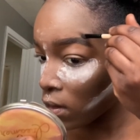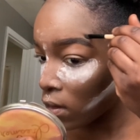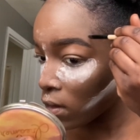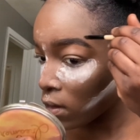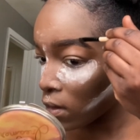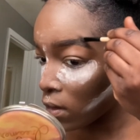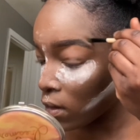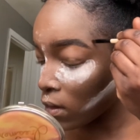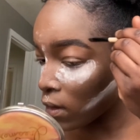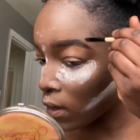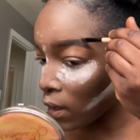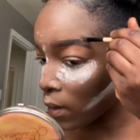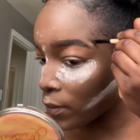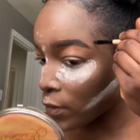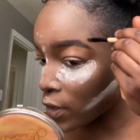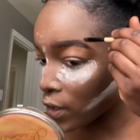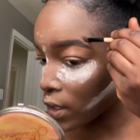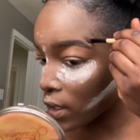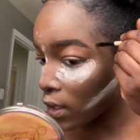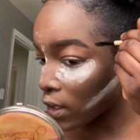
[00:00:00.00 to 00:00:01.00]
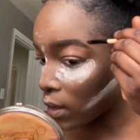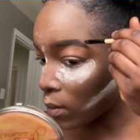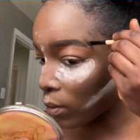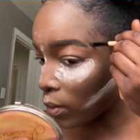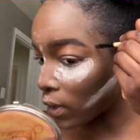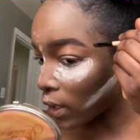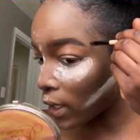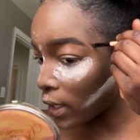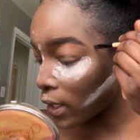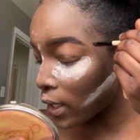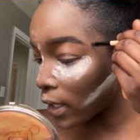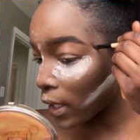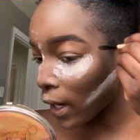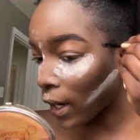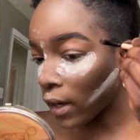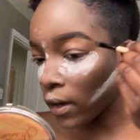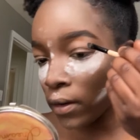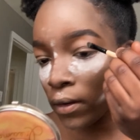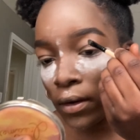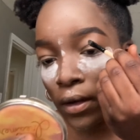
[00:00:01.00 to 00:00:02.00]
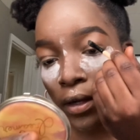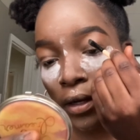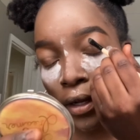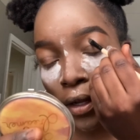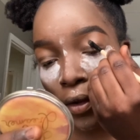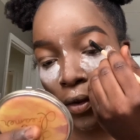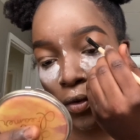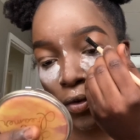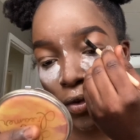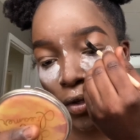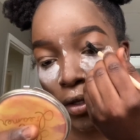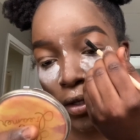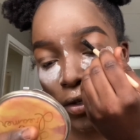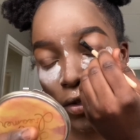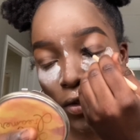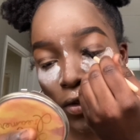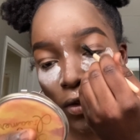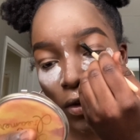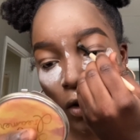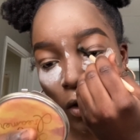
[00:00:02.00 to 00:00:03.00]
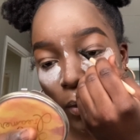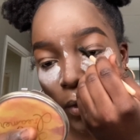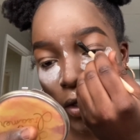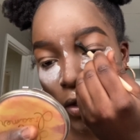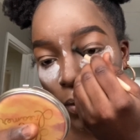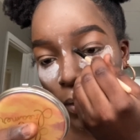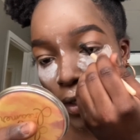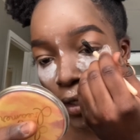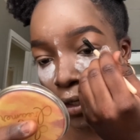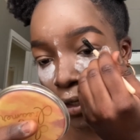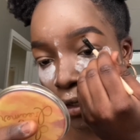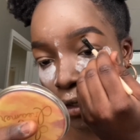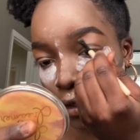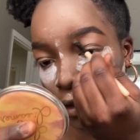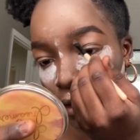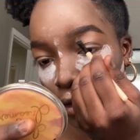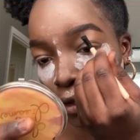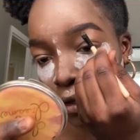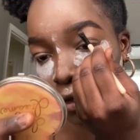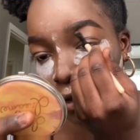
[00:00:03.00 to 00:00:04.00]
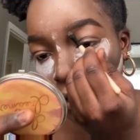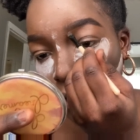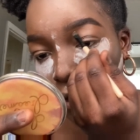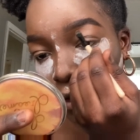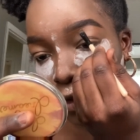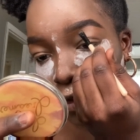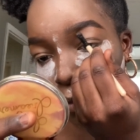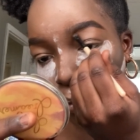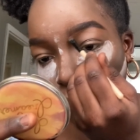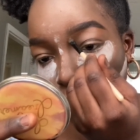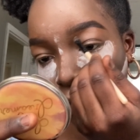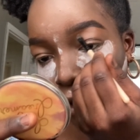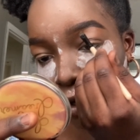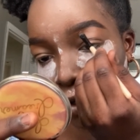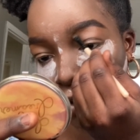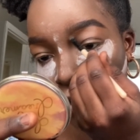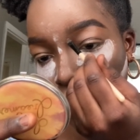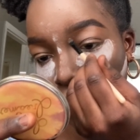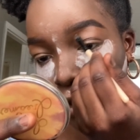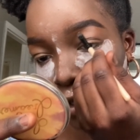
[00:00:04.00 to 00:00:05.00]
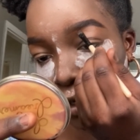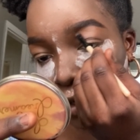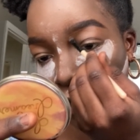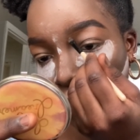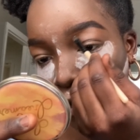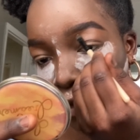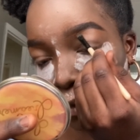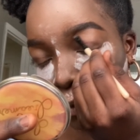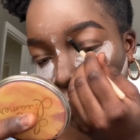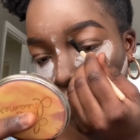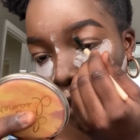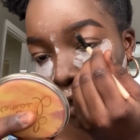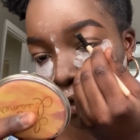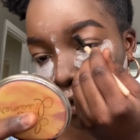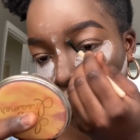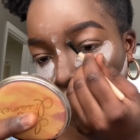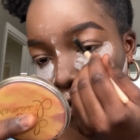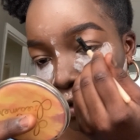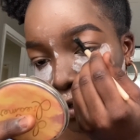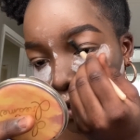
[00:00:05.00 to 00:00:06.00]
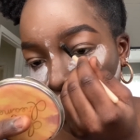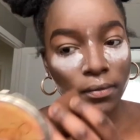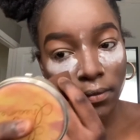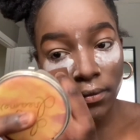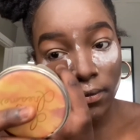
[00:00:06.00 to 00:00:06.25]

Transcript: So now I'm just gonna blend it out, and I usually just go between this brush and this sponge.